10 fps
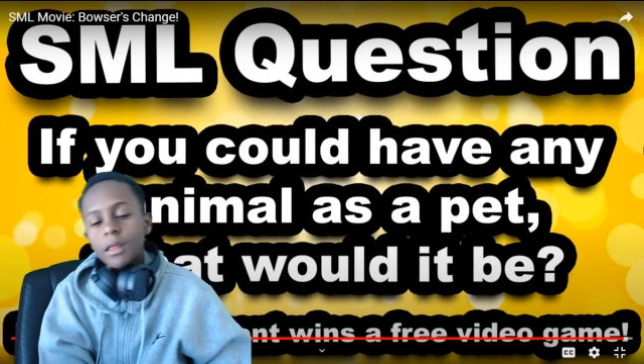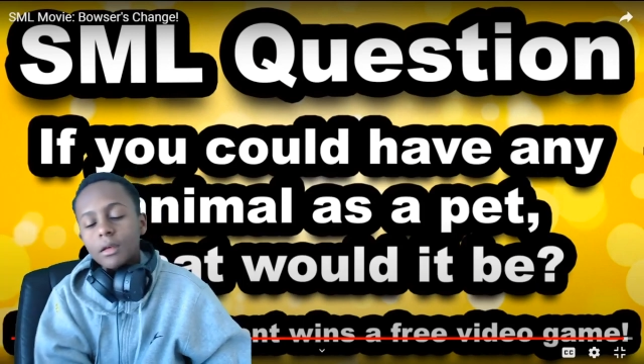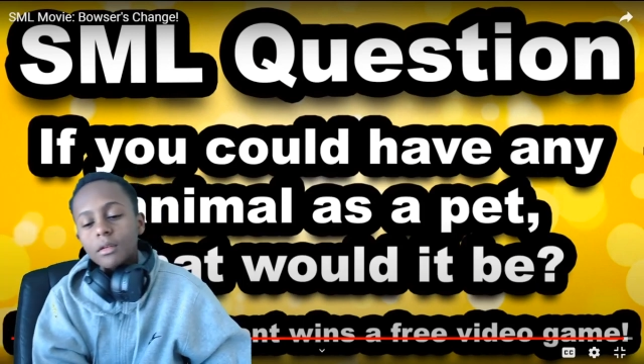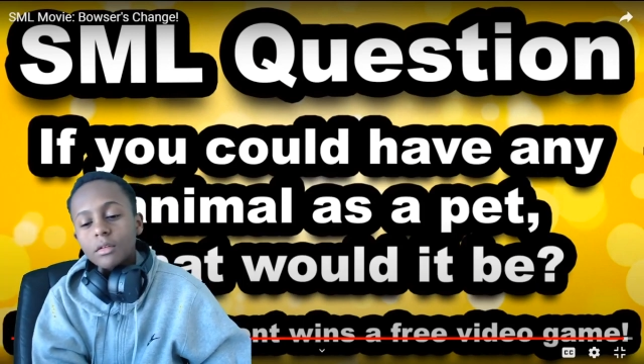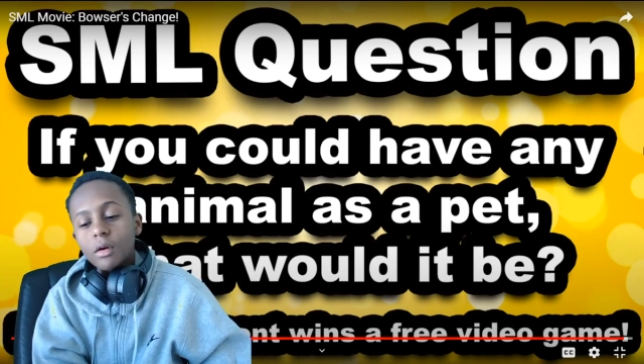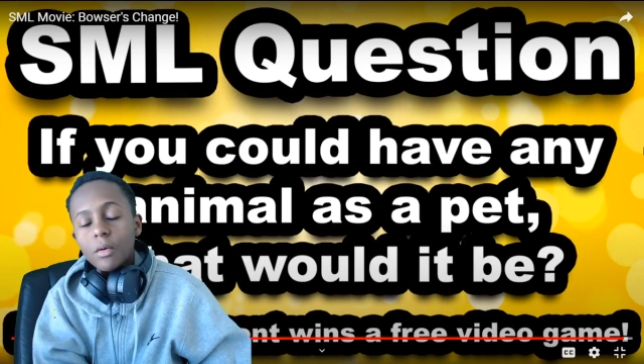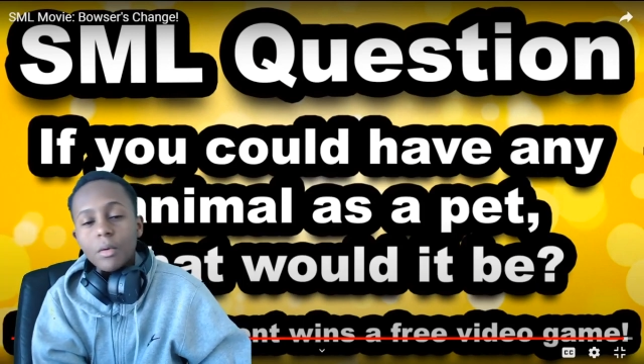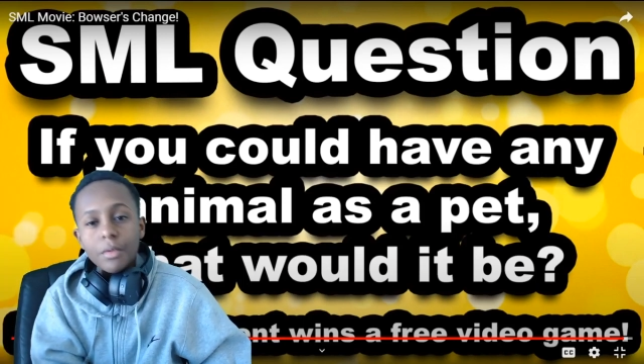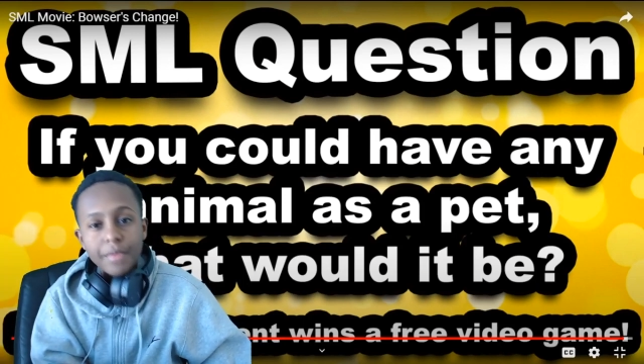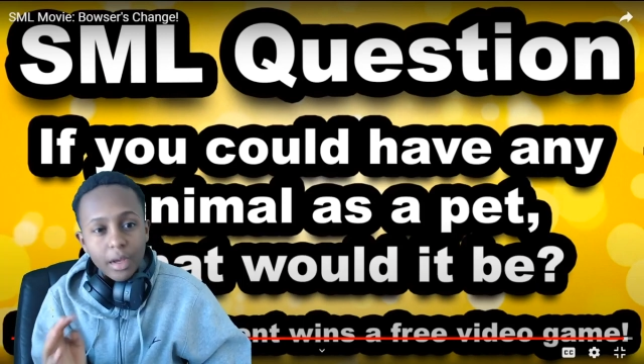
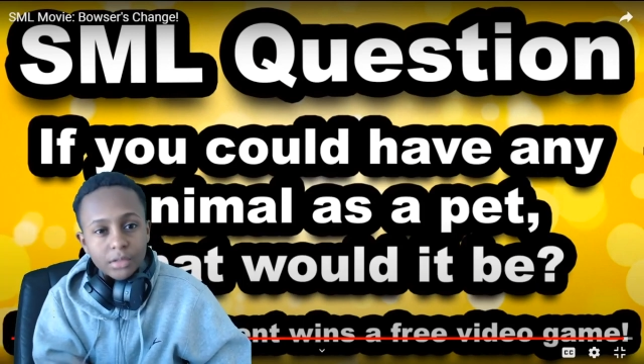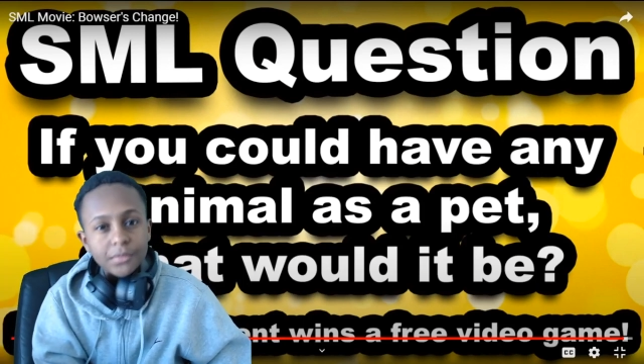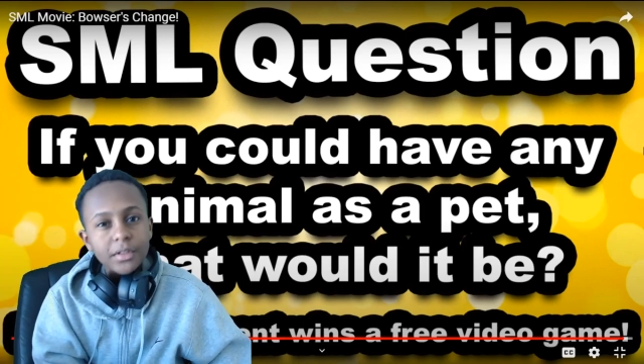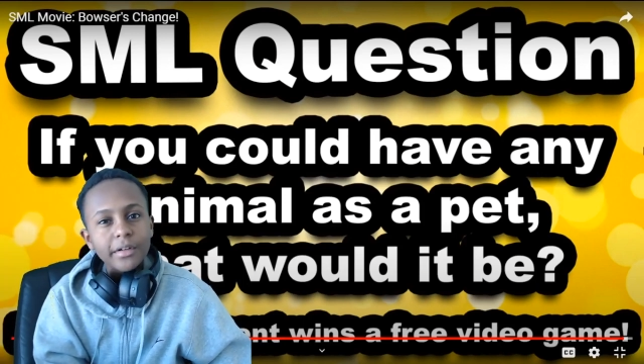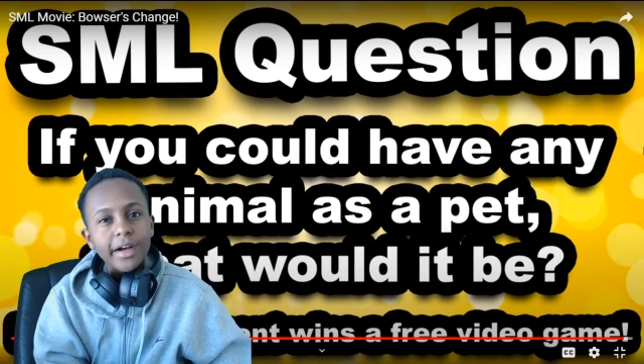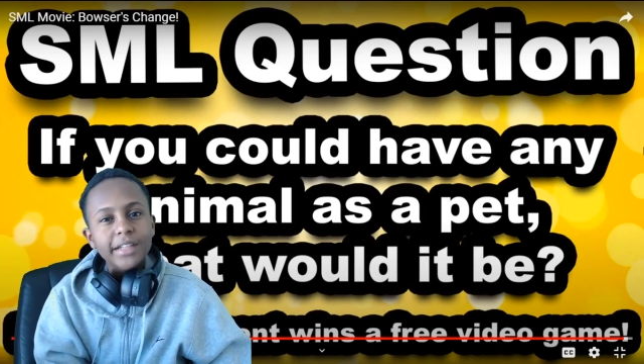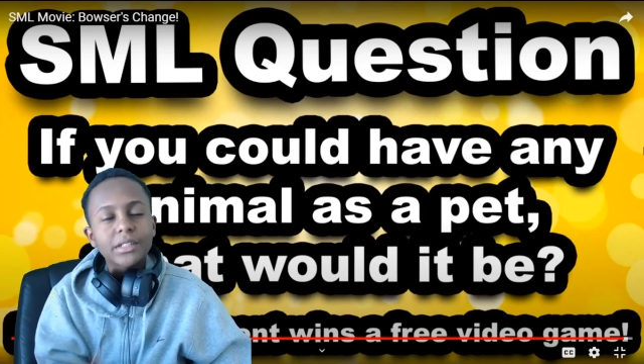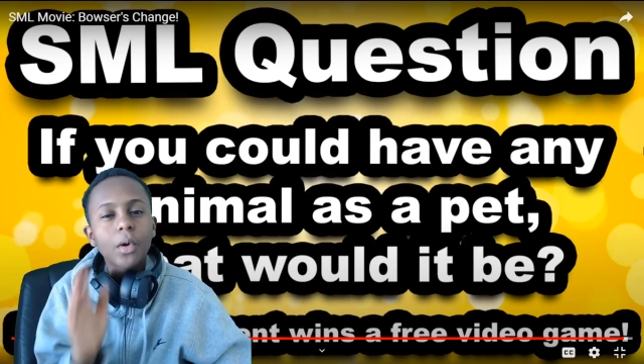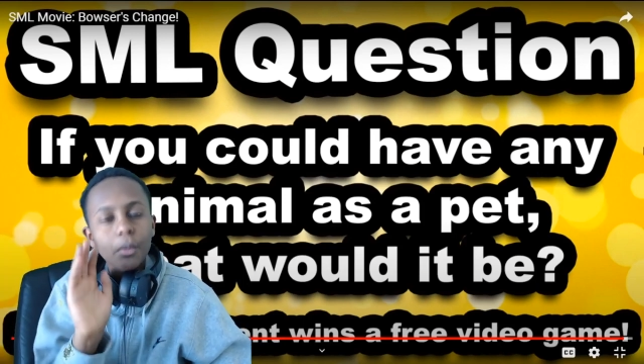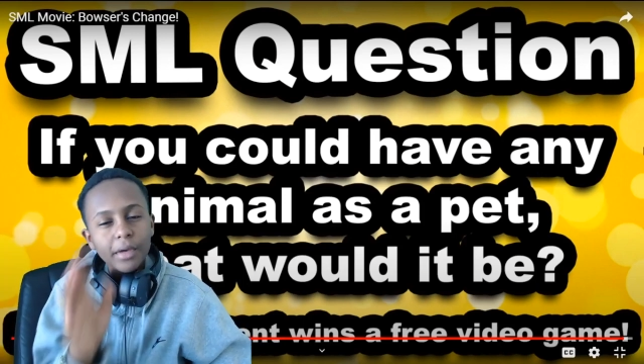So, that was the video, guys. I
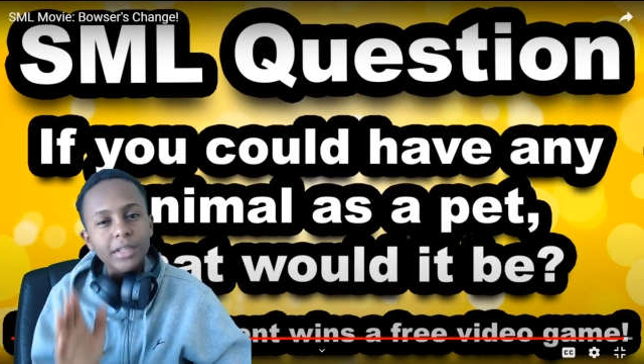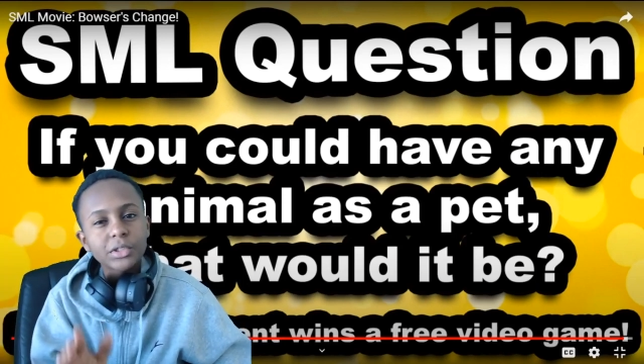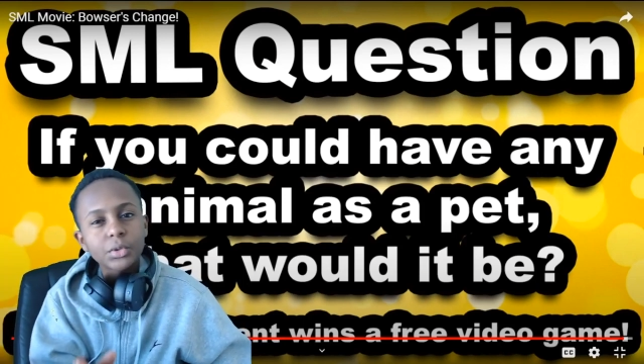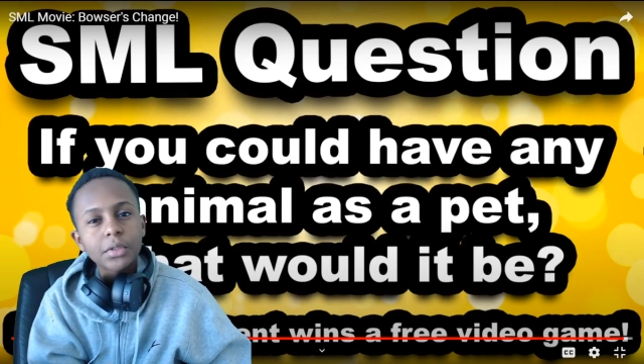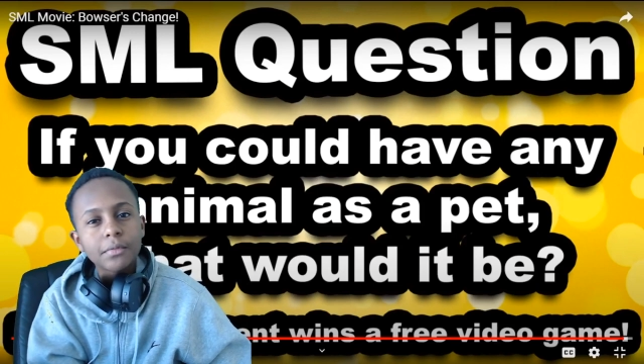hope you guys enjoyed it.